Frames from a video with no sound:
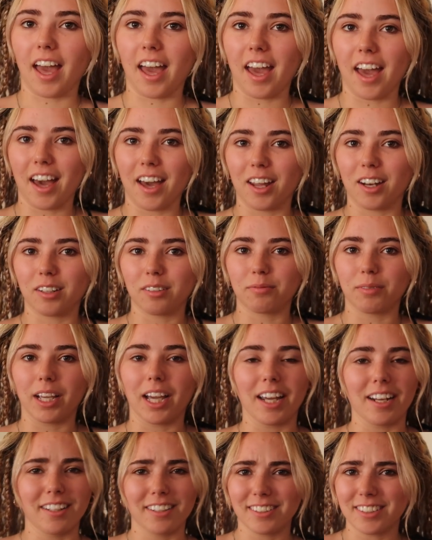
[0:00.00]
And we
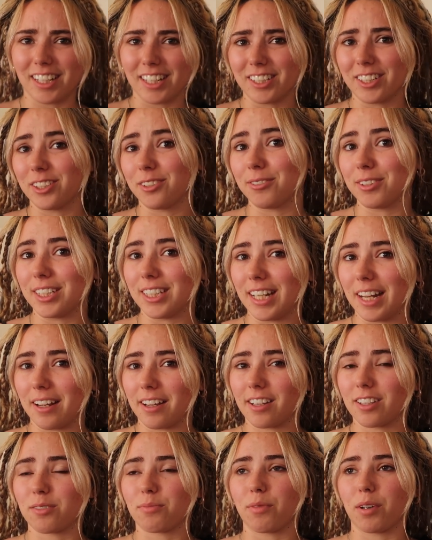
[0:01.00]
kind of decided to do it today
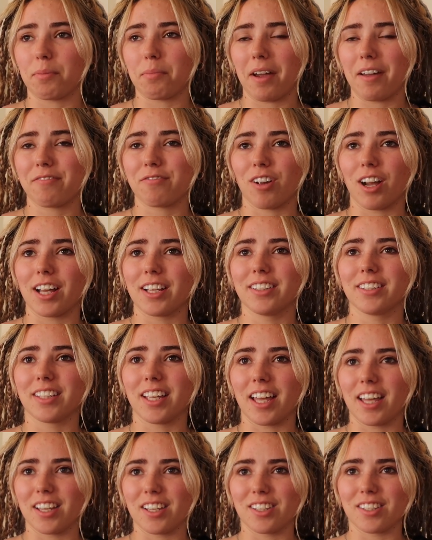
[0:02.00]
because one of my friends
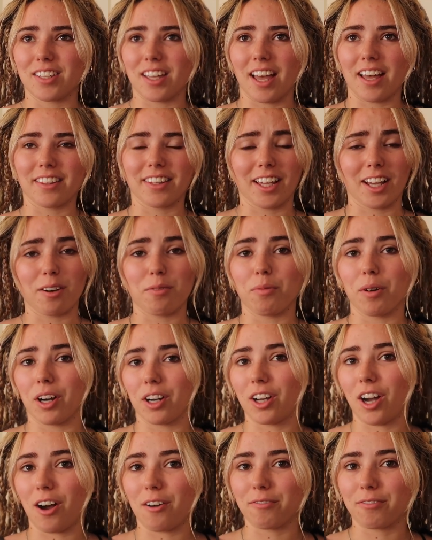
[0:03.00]
is at like a
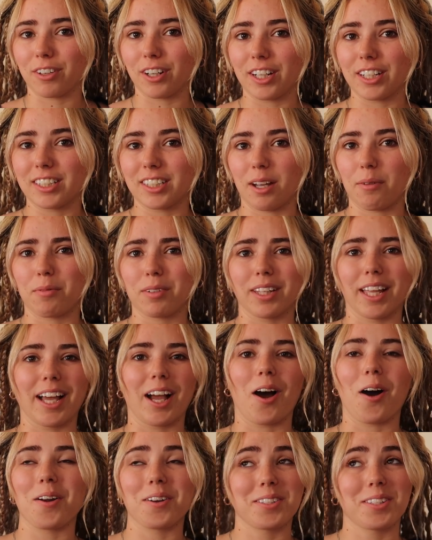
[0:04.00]
work conference and we're
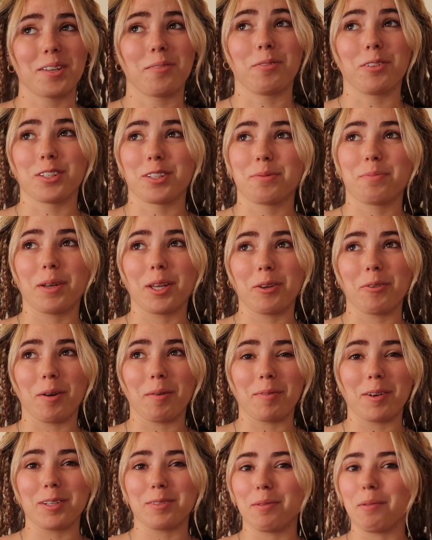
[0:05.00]
like, honestly, we'll just pick you
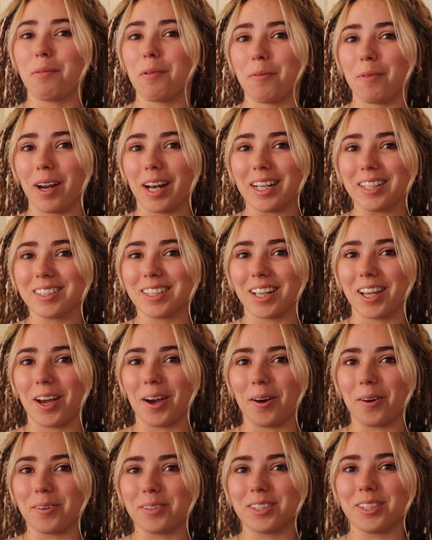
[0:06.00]
up because we've been wanting to
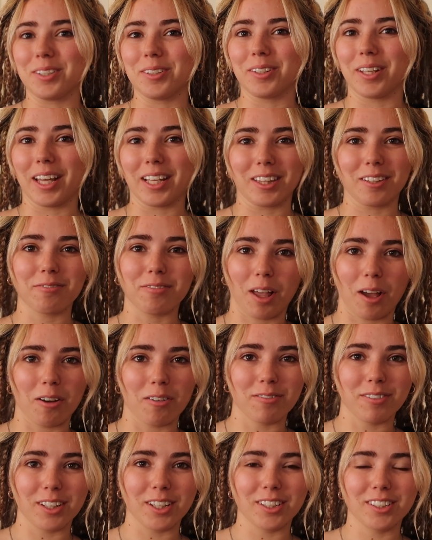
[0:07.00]
go to like the flower
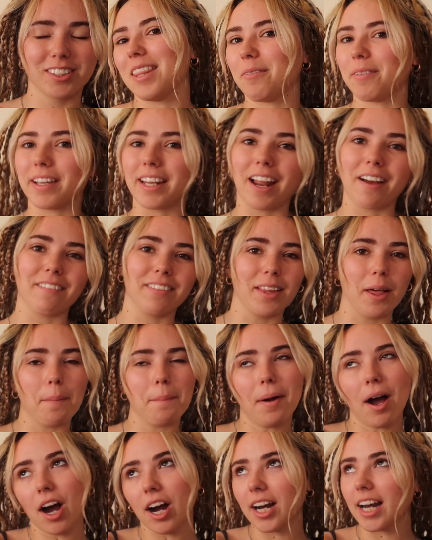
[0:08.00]
field. Then we can have a
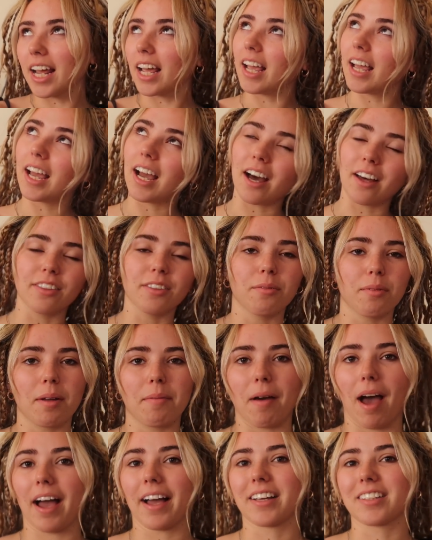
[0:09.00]
little party on the way
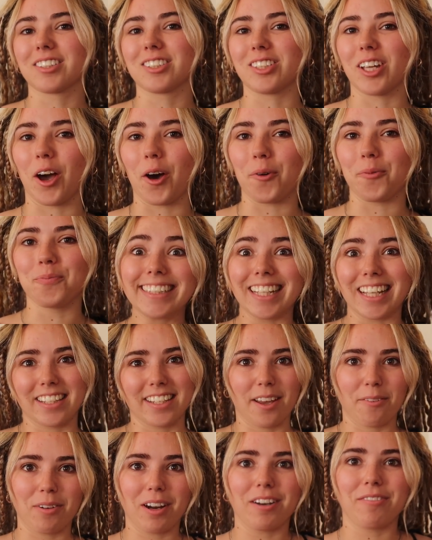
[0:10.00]
back. So let's
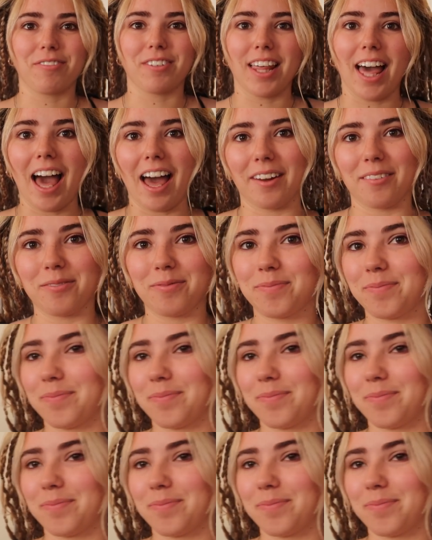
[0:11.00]
get ready for that.